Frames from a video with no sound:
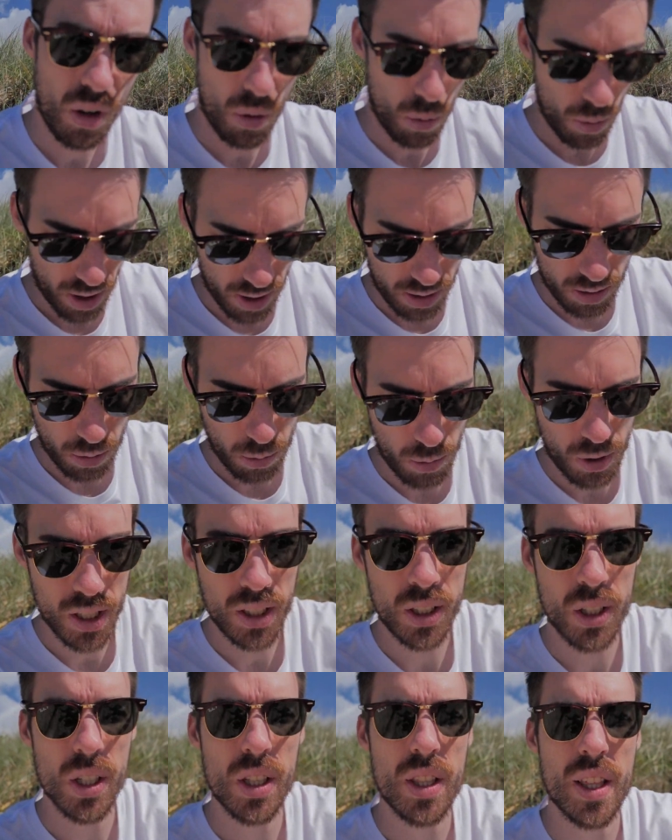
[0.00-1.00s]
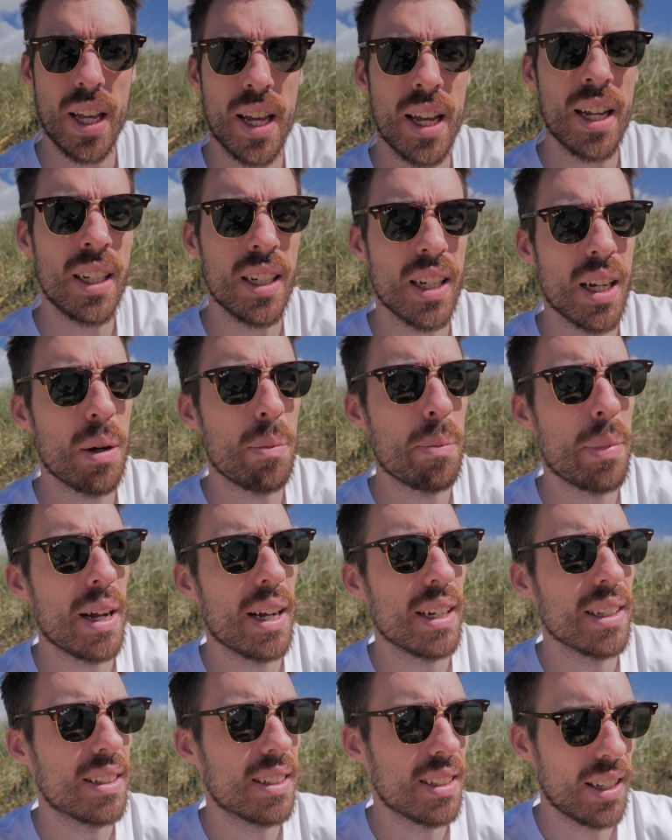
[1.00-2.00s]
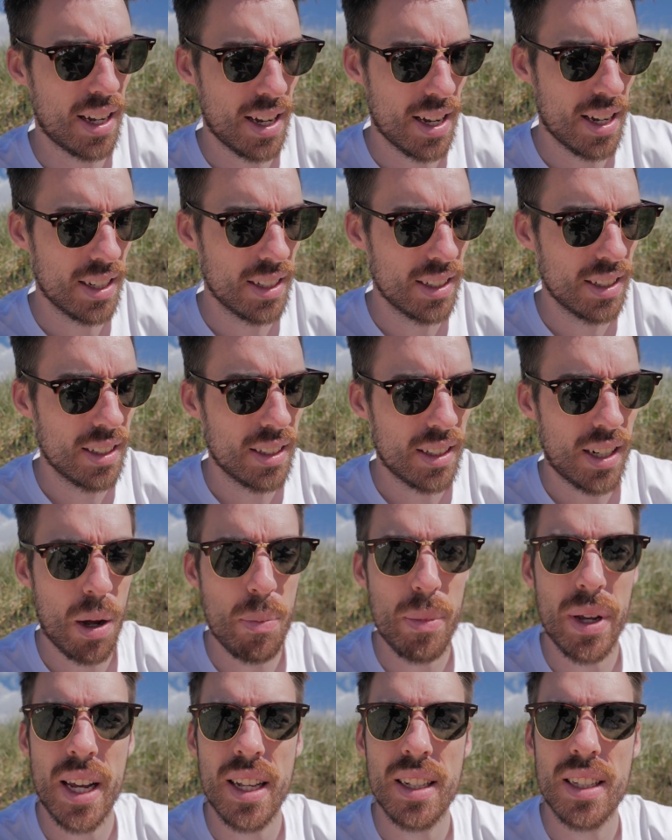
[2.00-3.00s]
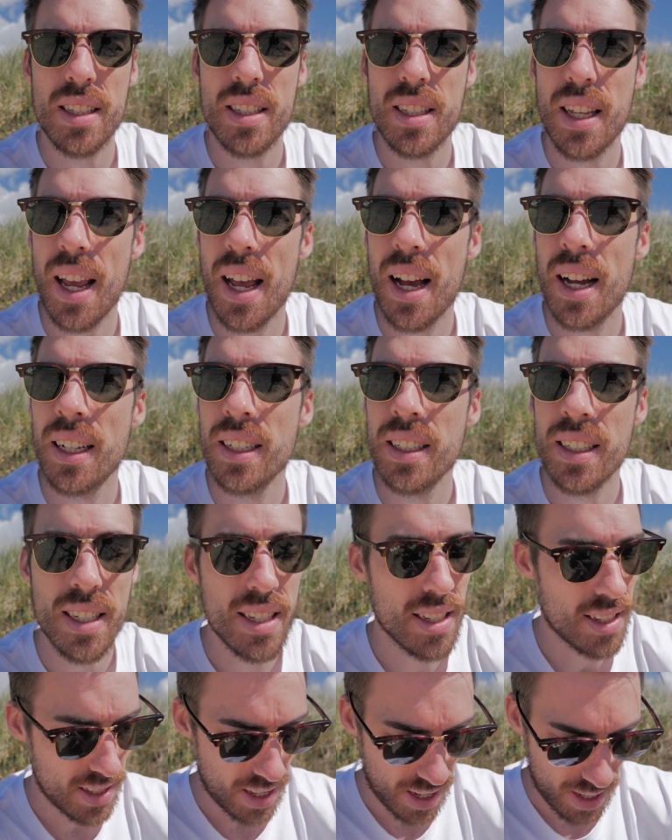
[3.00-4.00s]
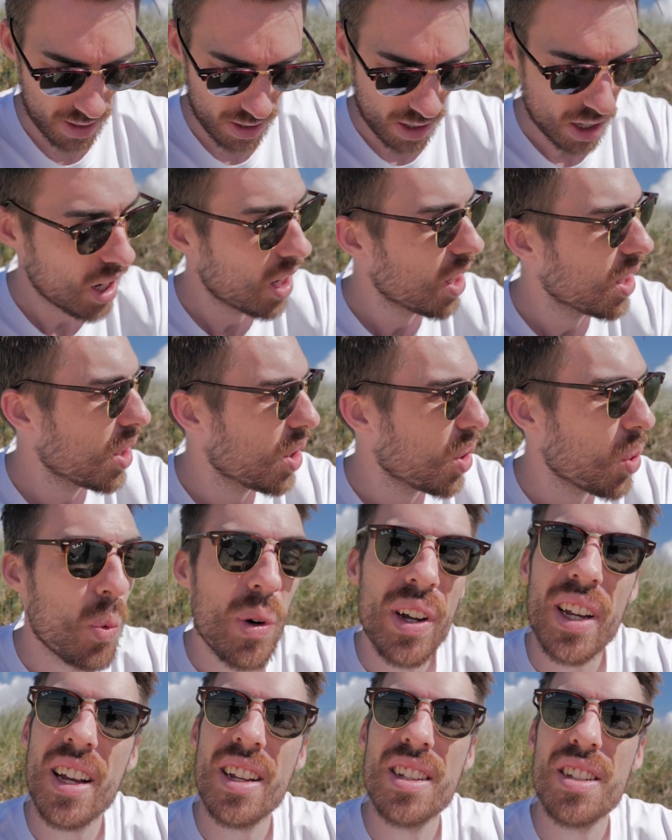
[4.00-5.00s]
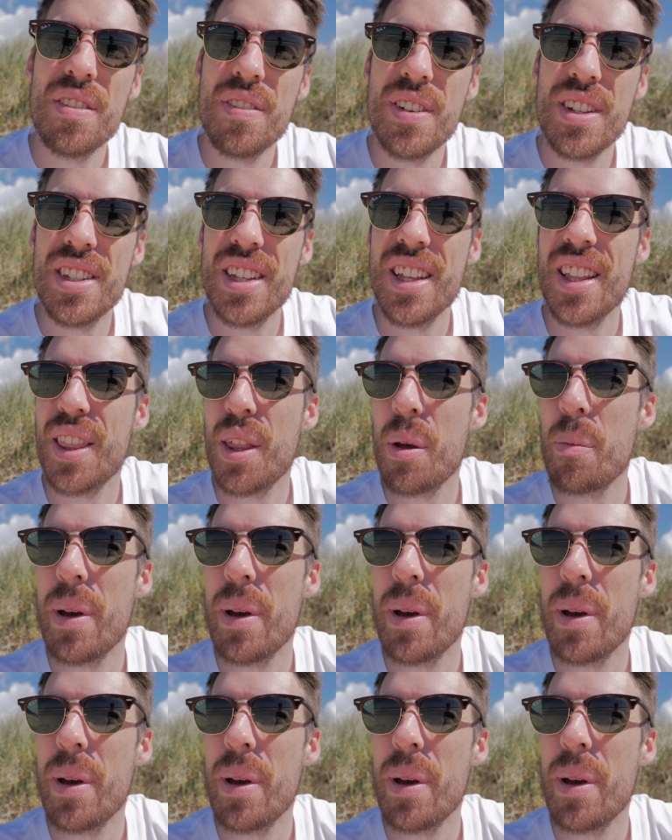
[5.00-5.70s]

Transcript: Well, one good thing about coming into town is that we get to visit the